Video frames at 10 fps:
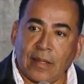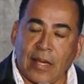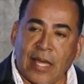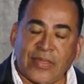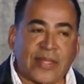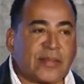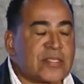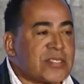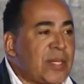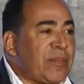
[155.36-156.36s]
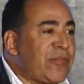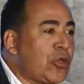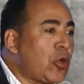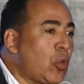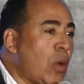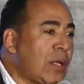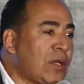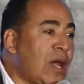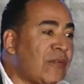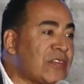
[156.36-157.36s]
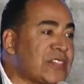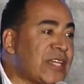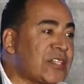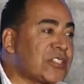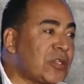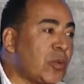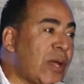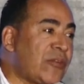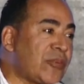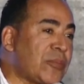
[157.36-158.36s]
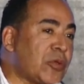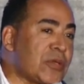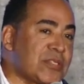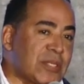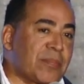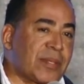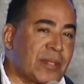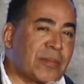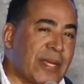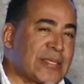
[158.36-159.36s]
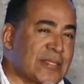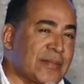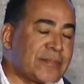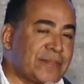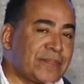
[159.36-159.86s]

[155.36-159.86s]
I think that some of you are one conversation away from doing something amazing.